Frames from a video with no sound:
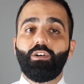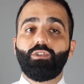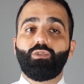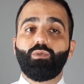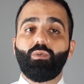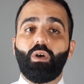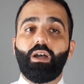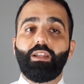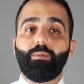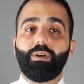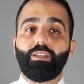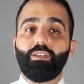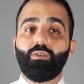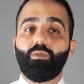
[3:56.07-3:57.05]
to
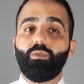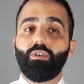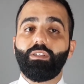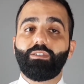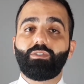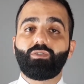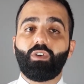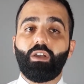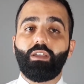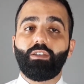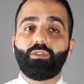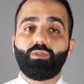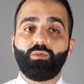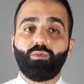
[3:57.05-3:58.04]
anybody who is
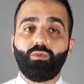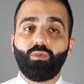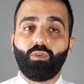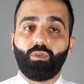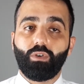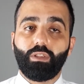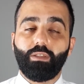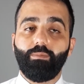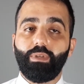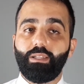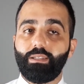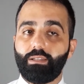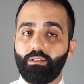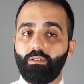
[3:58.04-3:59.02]
trying to learn the
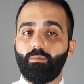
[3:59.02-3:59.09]
medical